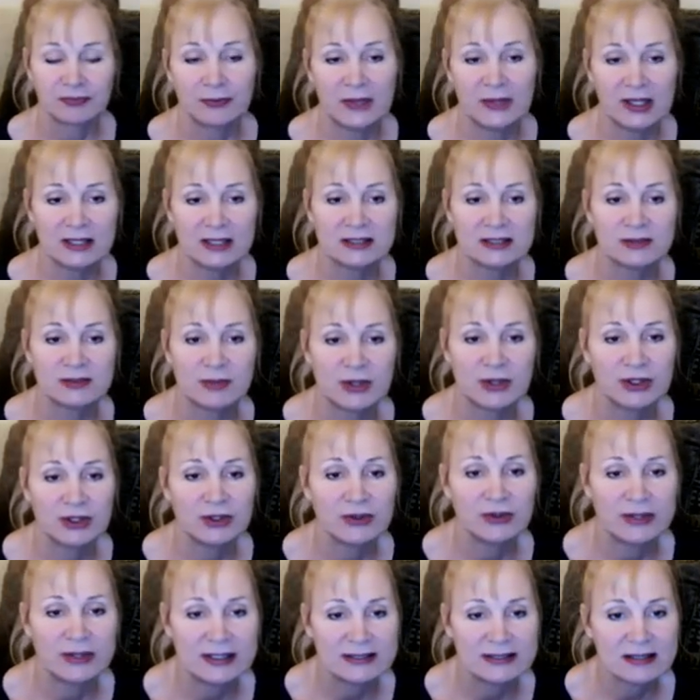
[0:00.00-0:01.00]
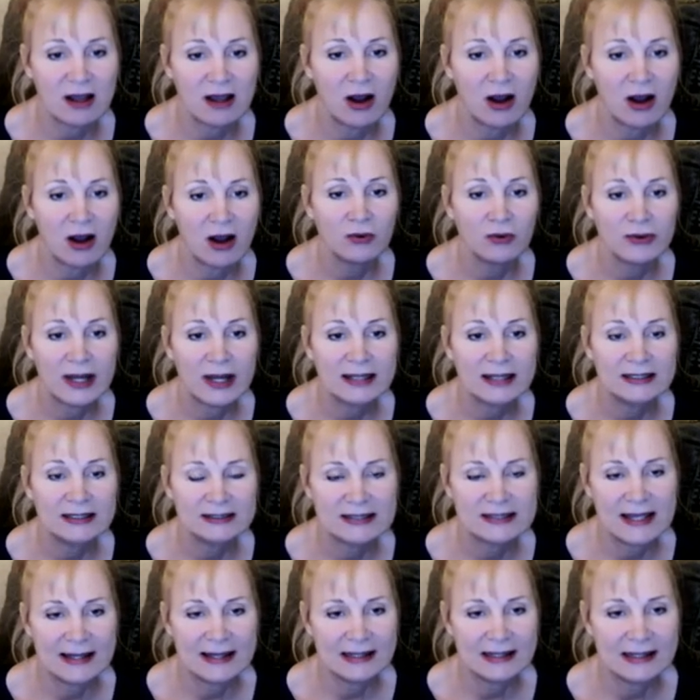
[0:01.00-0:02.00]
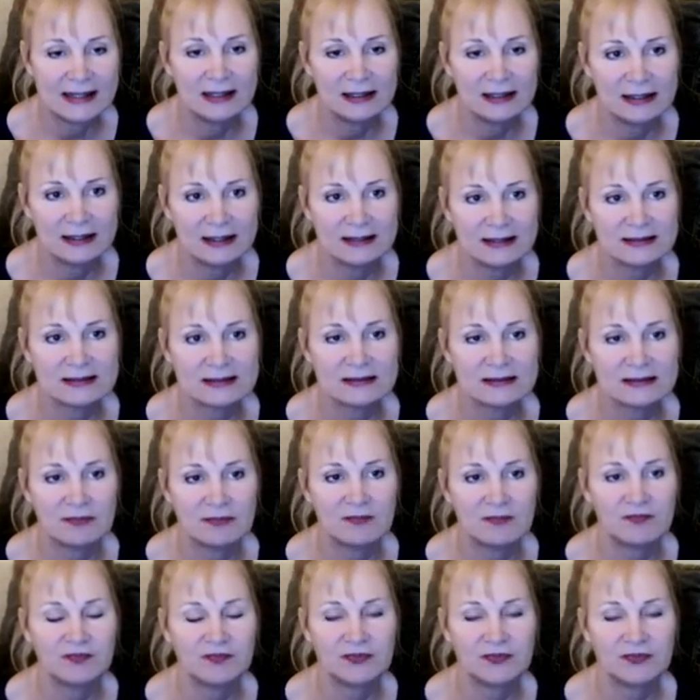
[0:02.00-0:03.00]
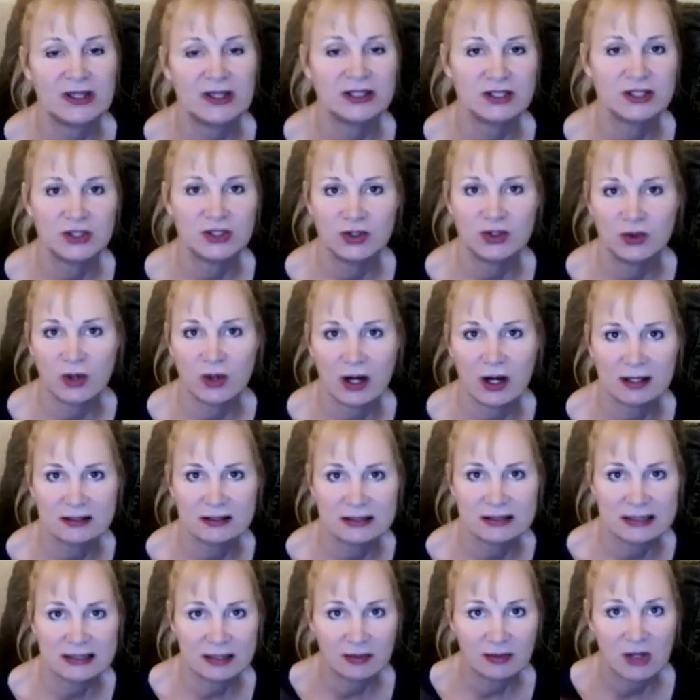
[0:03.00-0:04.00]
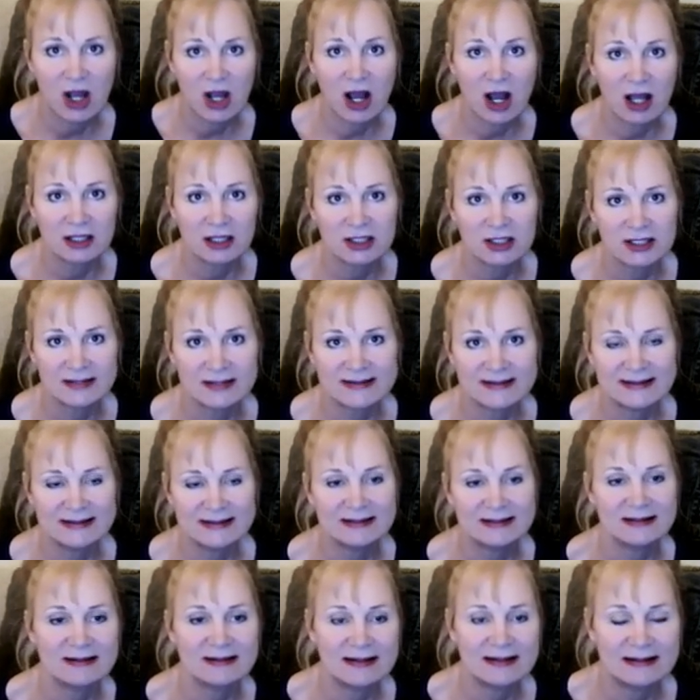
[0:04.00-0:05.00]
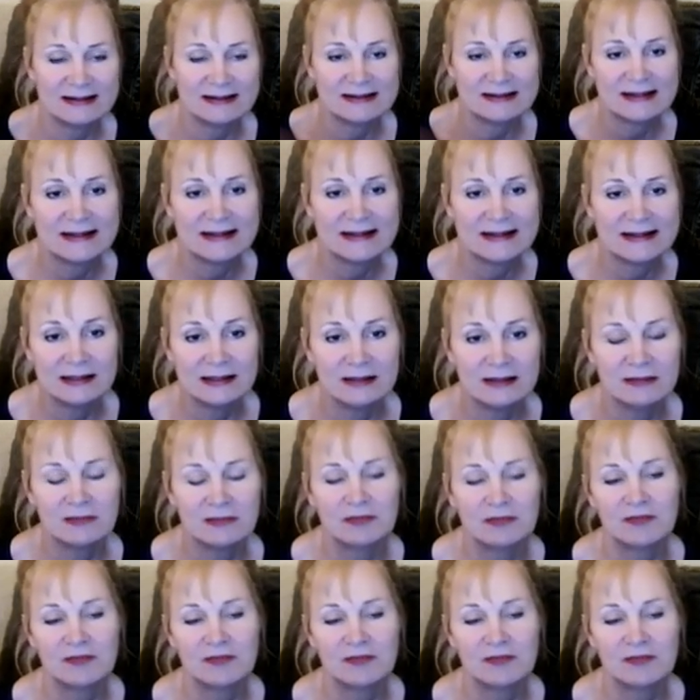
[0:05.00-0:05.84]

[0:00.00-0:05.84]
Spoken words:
Because Mercury is already taking us into our subconscious, into things hidden,